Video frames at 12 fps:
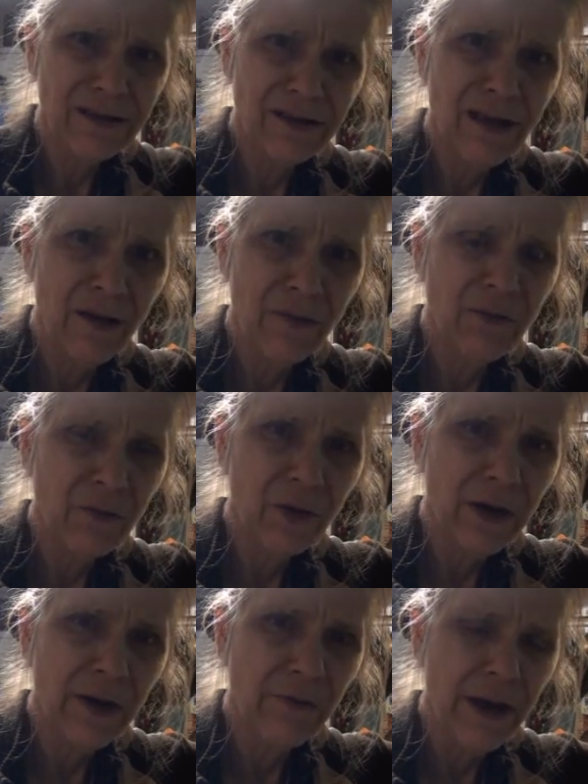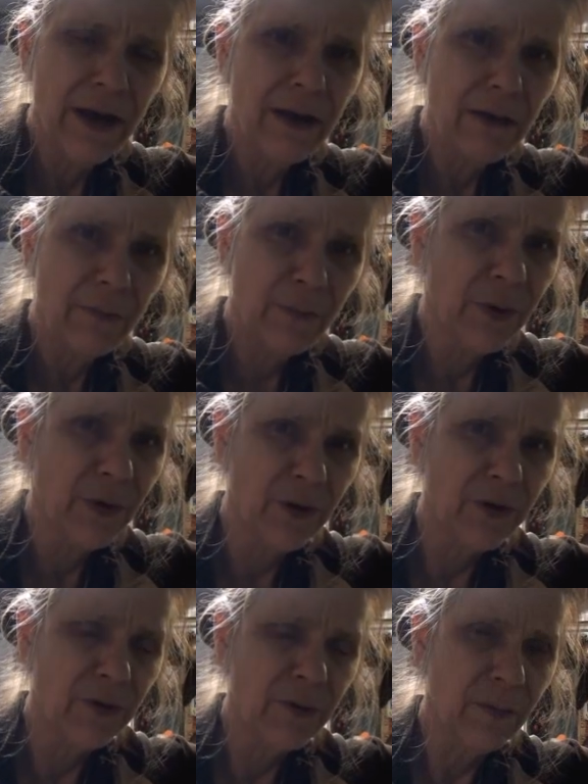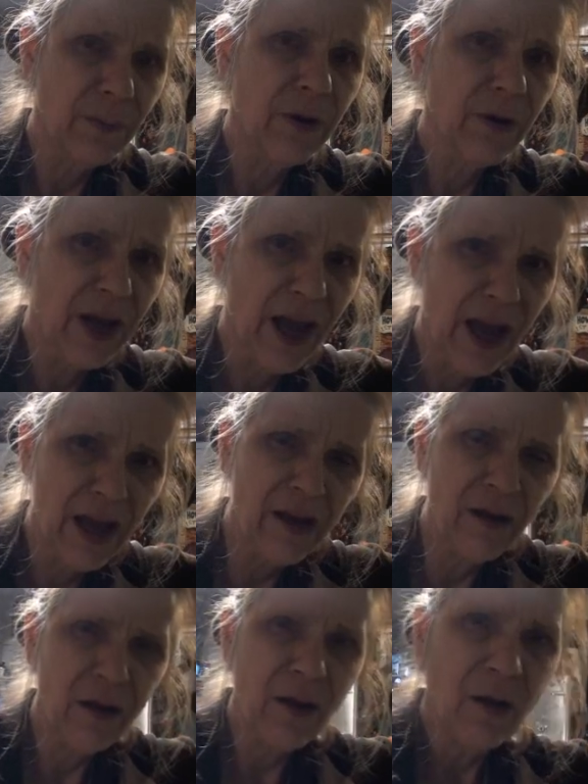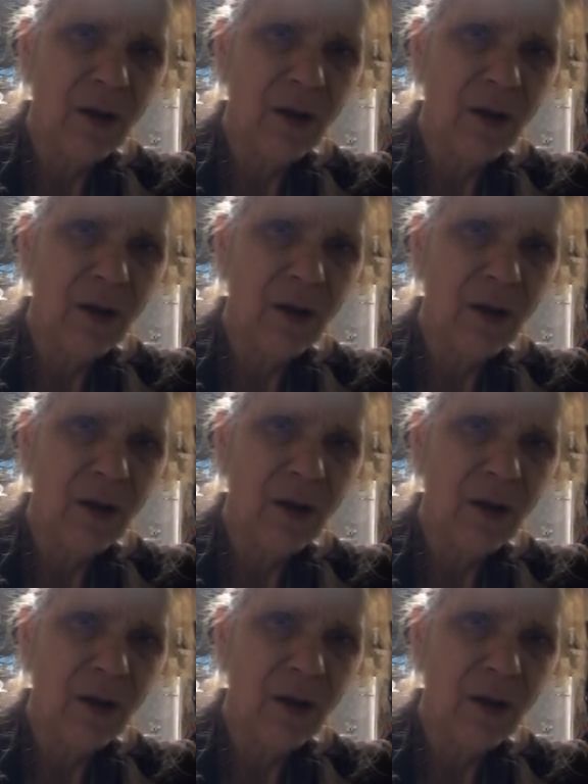Isn't that what I read per can?